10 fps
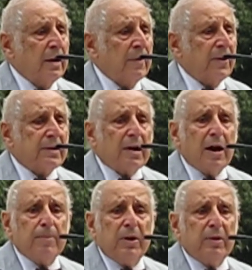At the
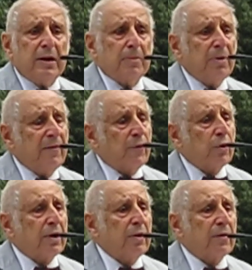time, you had to be
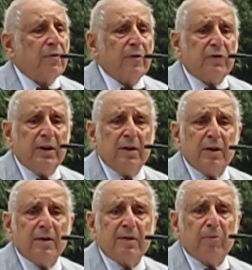40 or 50
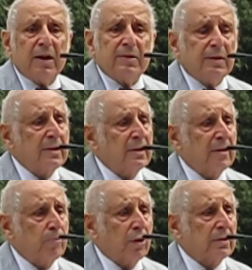years resident in
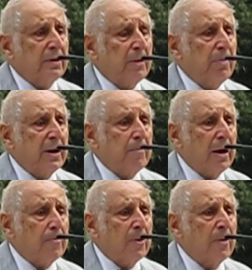Brooklyn to be a
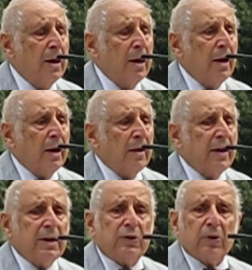member. And
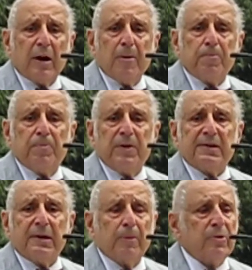they took up the
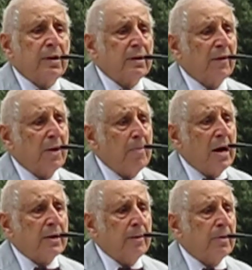subject of the
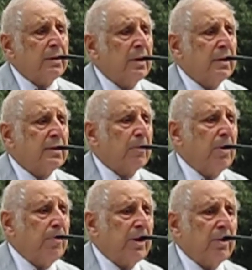monument to be
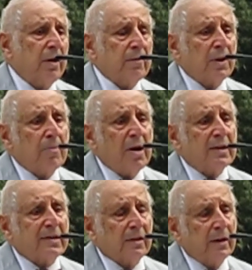built over the
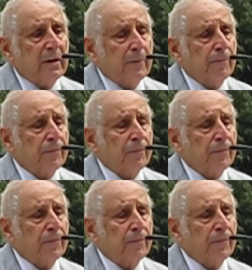mausoleum.